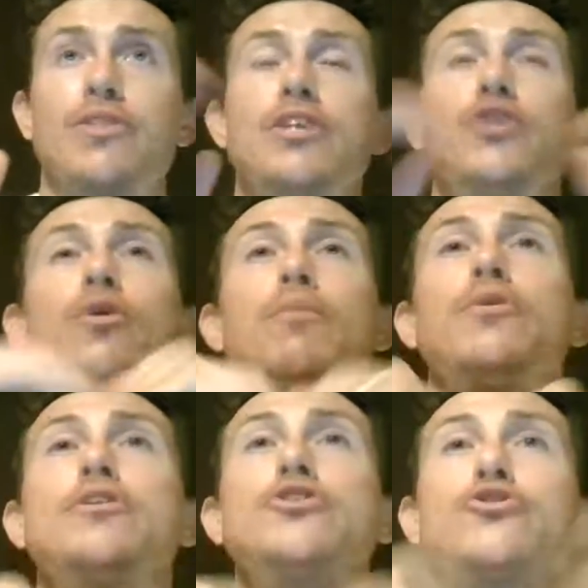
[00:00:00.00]
Then you want to
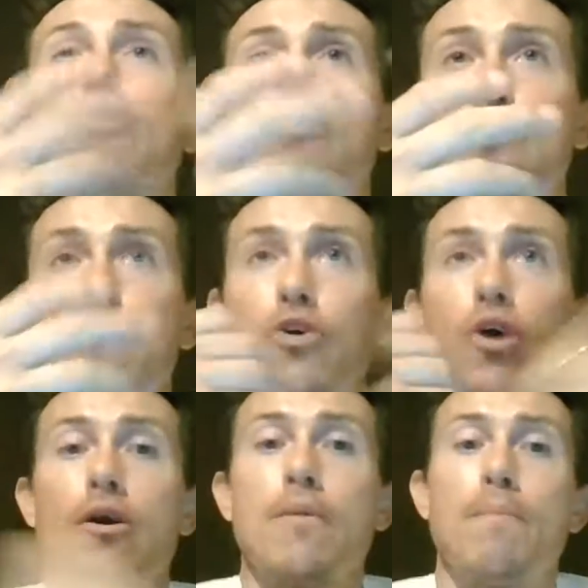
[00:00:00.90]
put a description of your
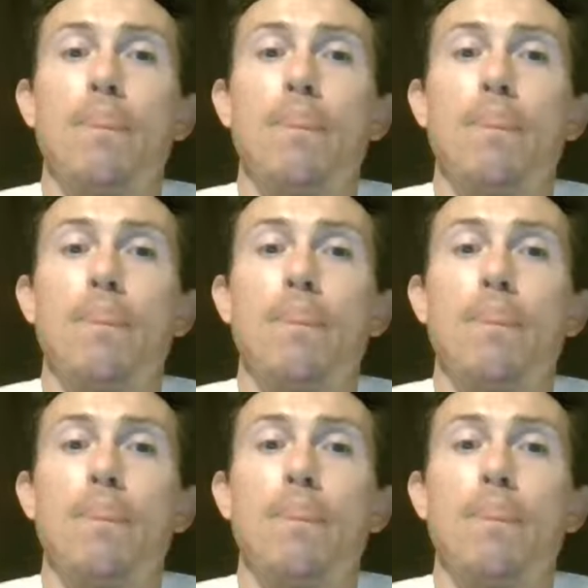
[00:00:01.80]
car.